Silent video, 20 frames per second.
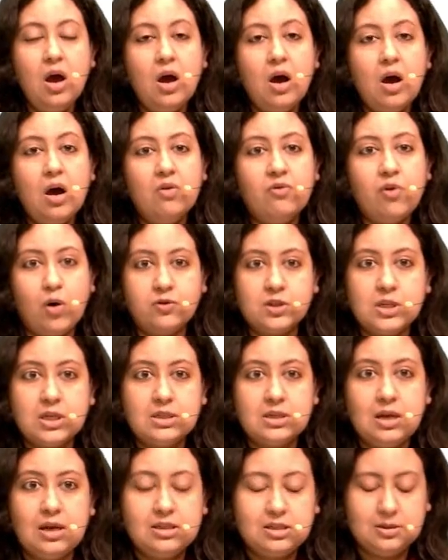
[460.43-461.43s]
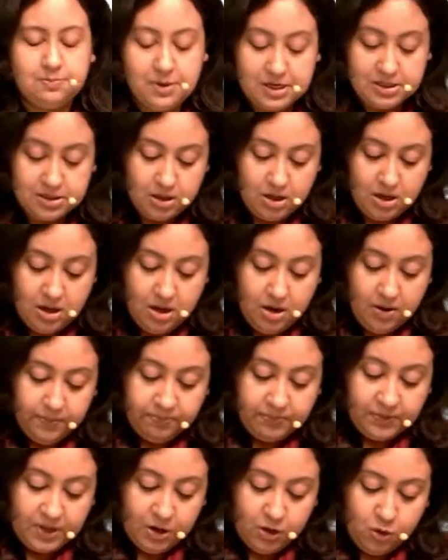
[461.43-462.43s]
WOF's assessment.
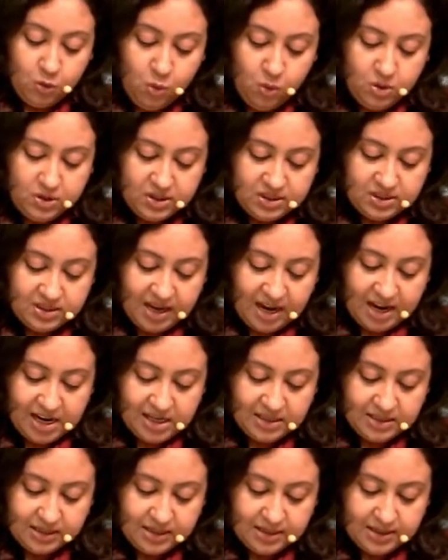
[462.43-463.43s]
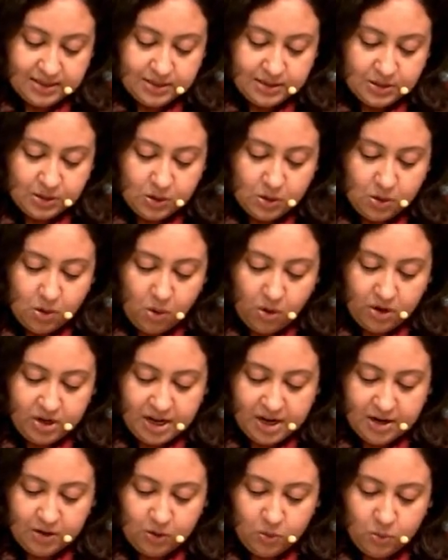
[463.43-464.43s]
Root size is not
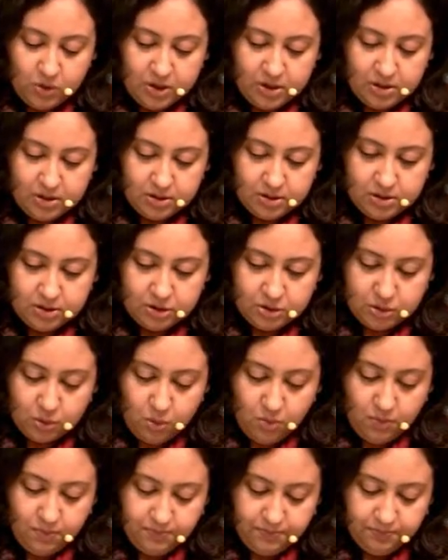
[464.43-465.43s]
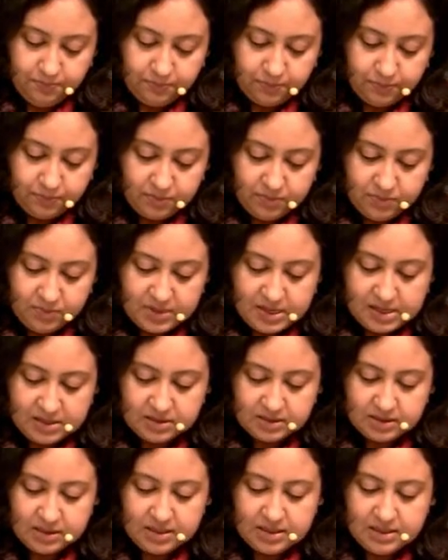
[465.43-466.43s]
included. So
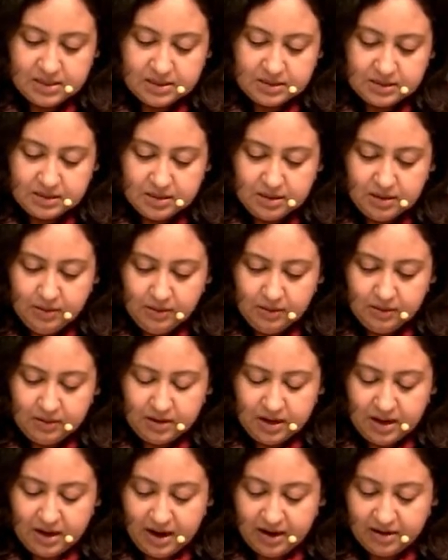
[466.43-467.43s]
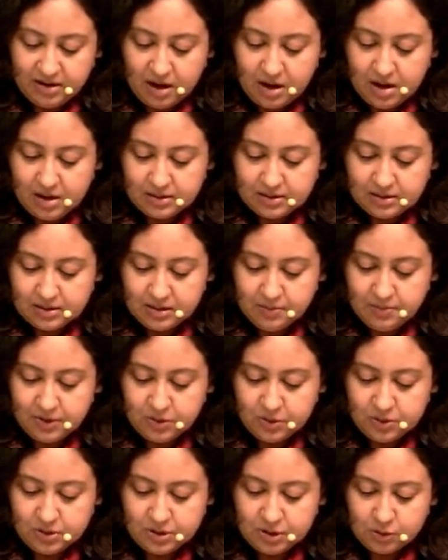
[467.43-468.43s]
this is the correct answer
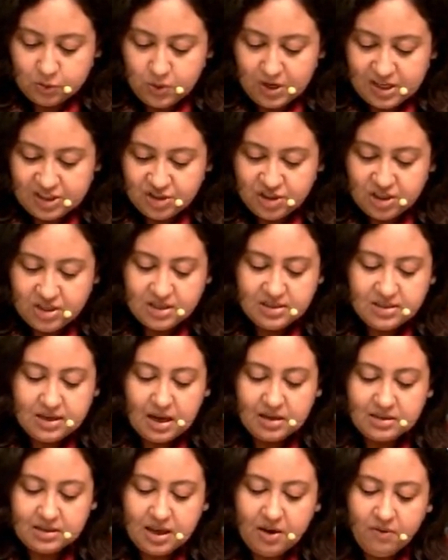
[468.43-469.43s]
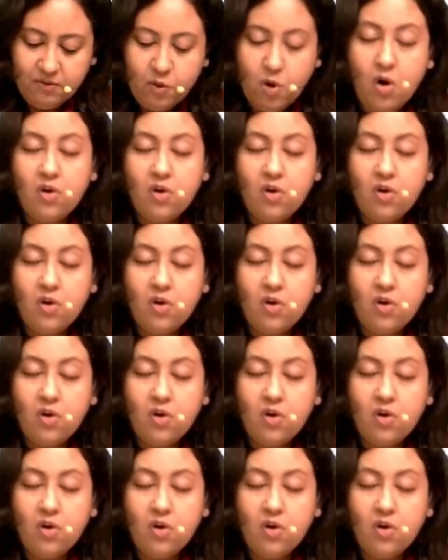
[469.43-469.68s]
because the question is asking WOF